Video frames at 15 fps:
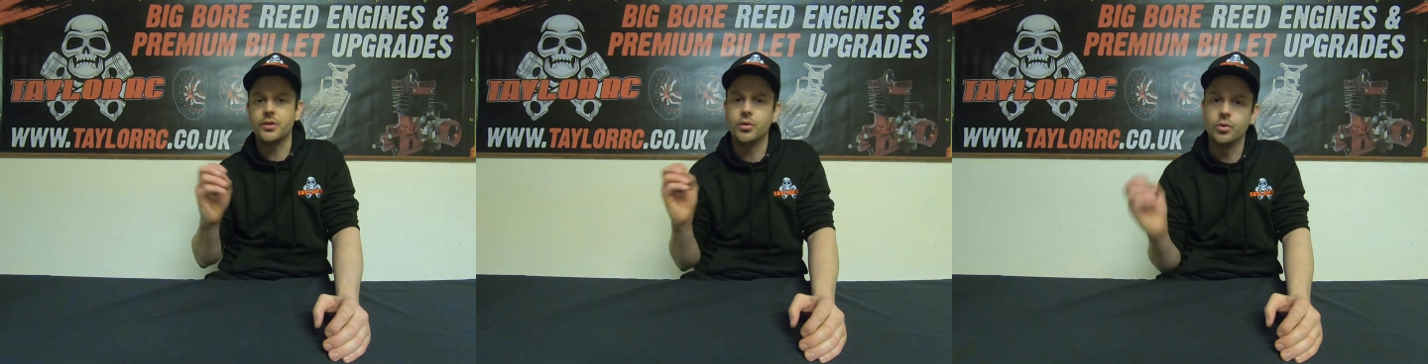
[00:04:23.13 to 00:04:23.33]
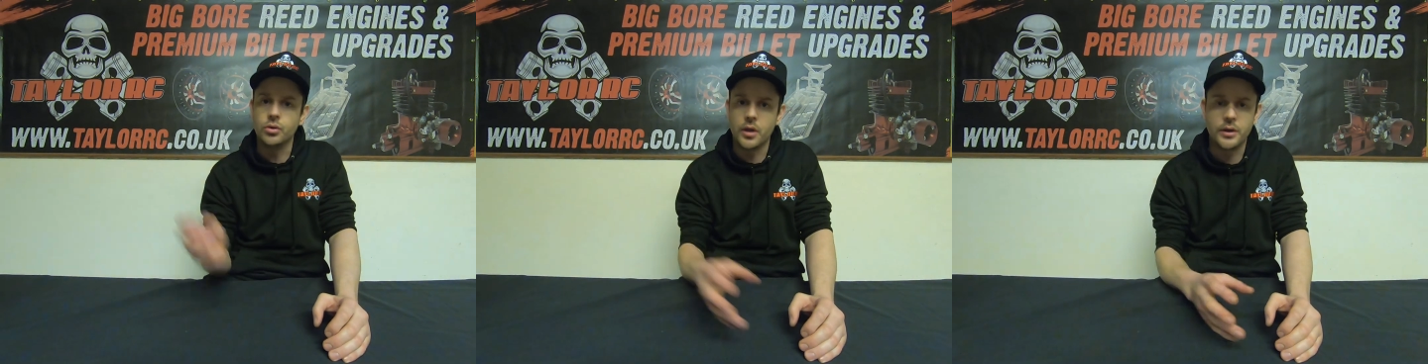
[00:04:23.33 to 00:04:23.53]

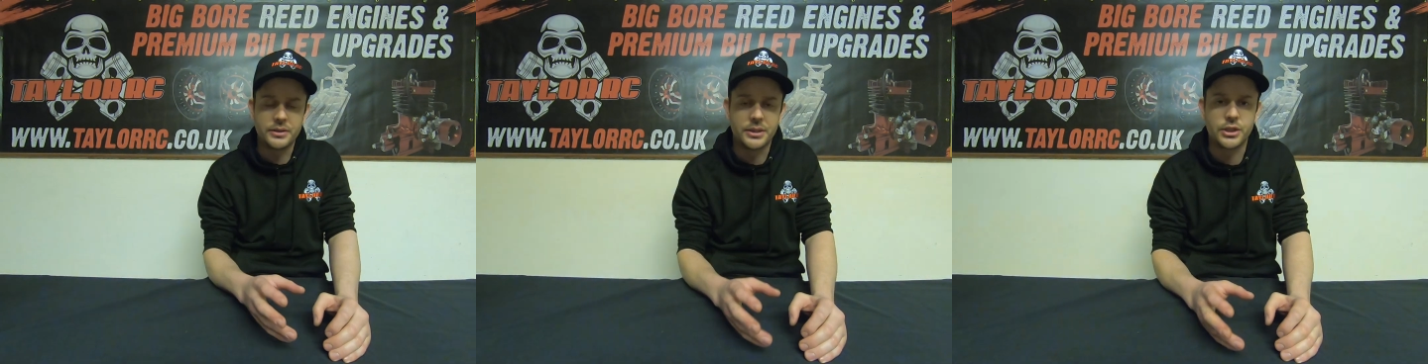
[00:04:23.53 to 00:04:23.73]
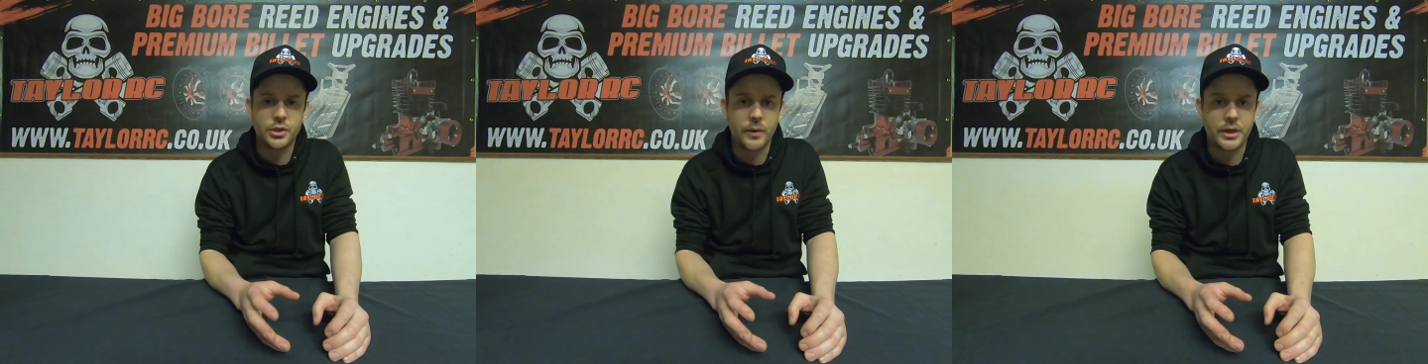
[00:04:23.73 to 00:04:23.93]
all those
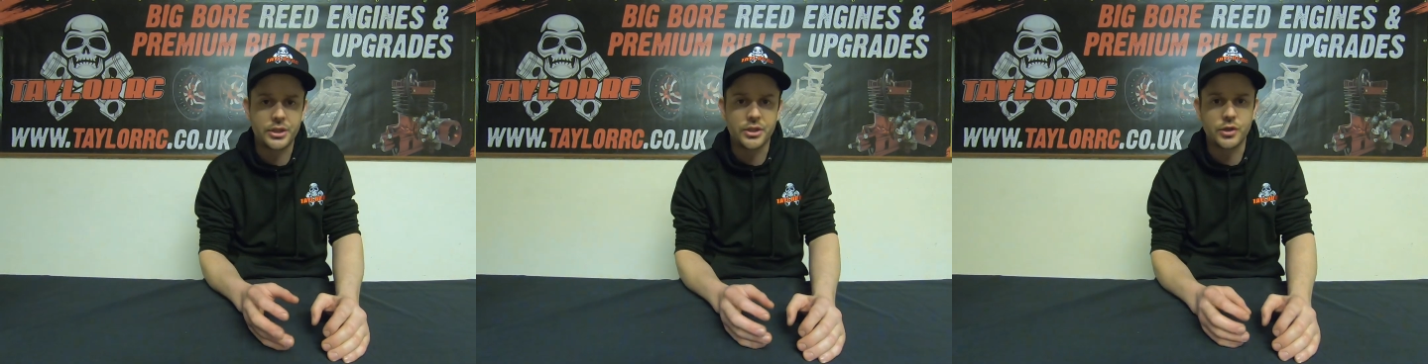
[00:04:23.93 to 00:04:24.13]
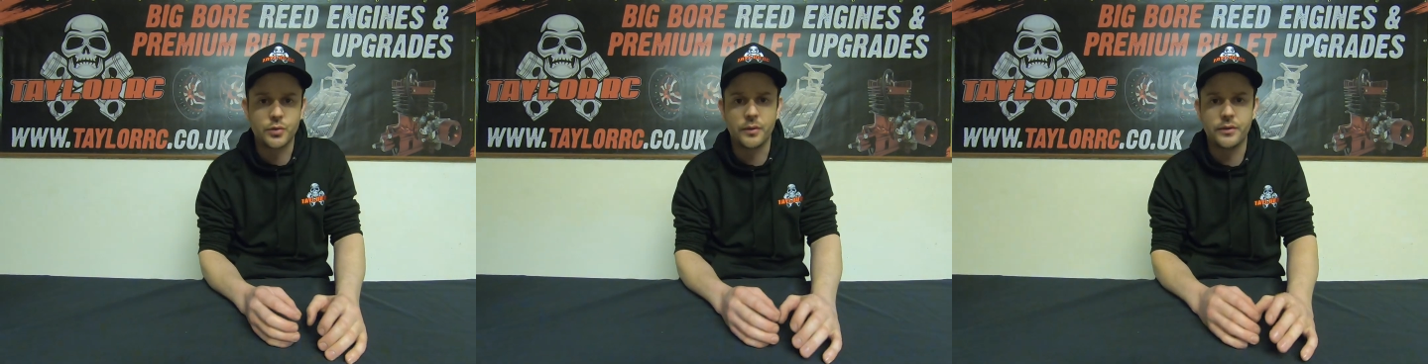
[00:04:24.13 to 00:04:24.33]

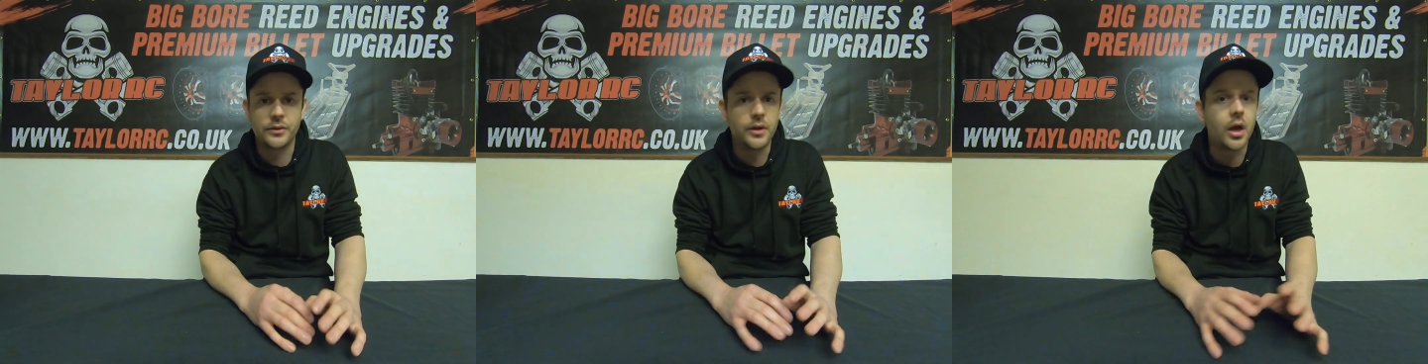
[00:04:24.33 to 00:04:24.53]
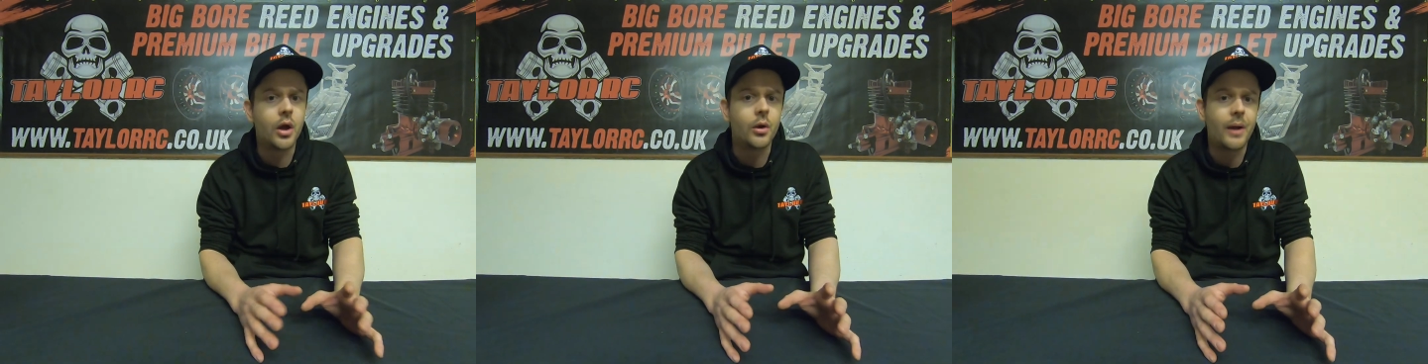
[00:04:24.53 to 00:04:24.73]
situations with
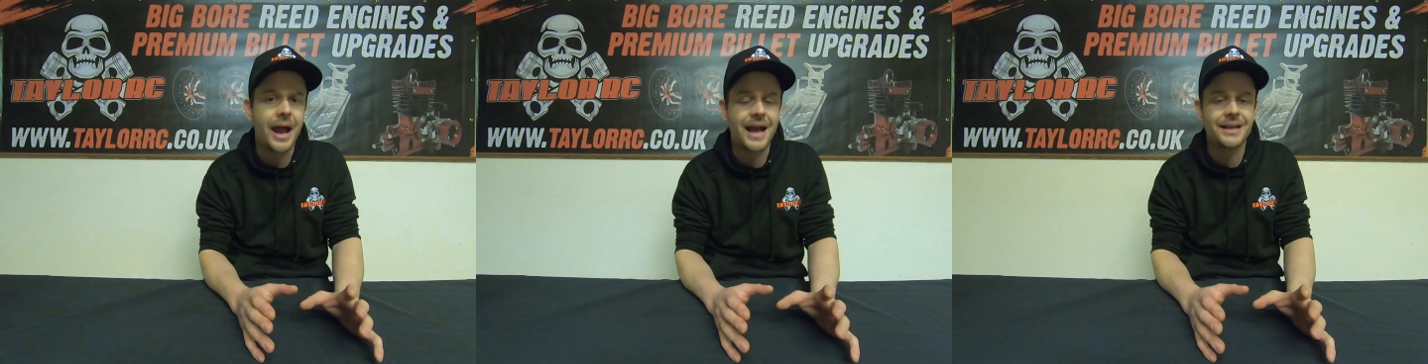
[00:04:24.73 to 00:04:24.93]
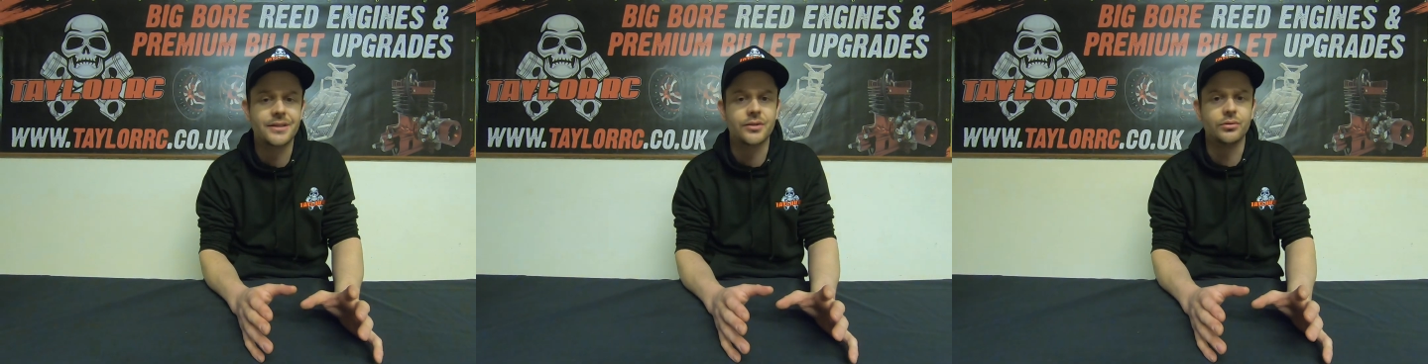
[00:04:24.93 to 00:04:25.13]
no
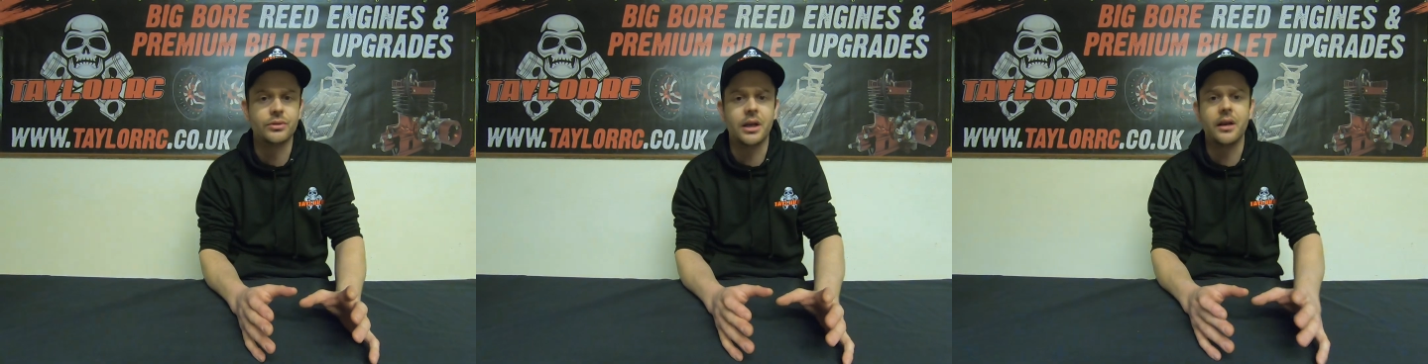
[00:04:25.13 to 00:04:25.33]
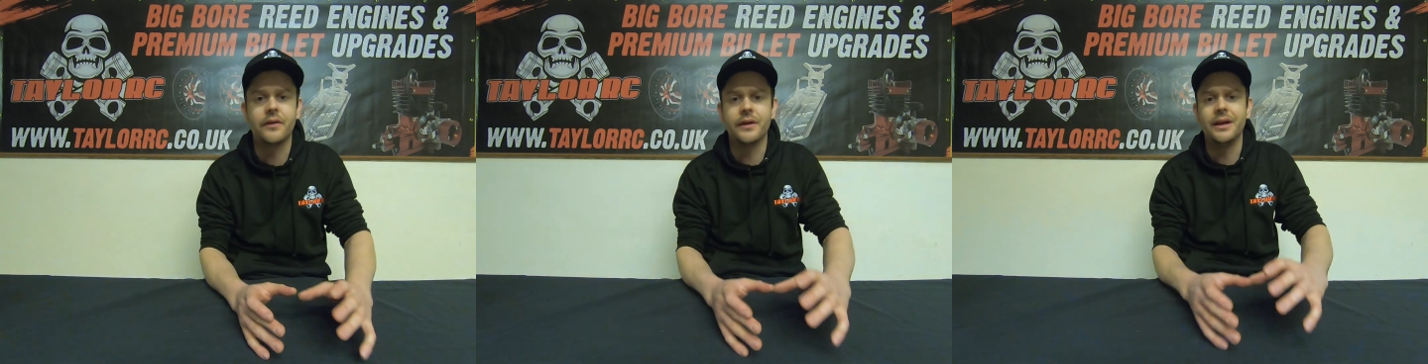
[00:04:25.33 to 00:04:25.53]
hassle,
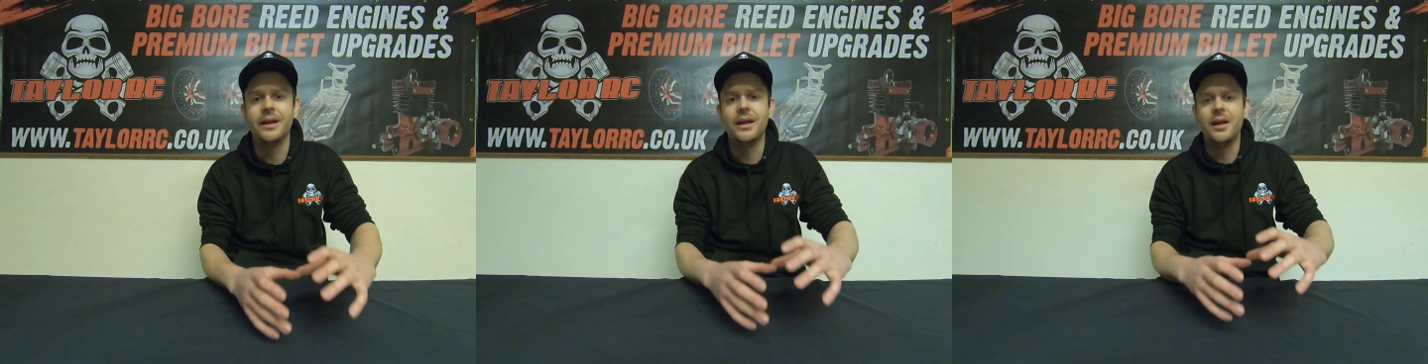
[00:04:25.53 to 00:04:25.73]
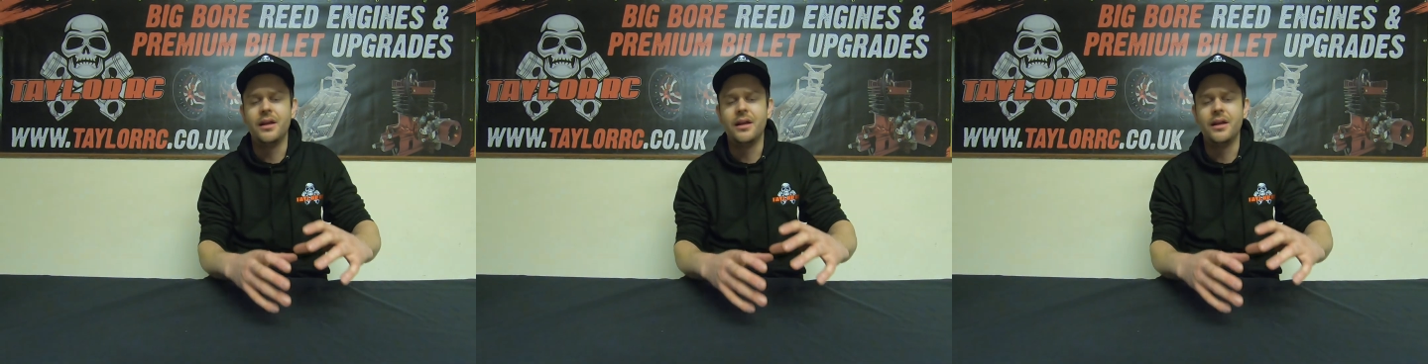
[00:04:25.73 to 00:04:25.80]
none of the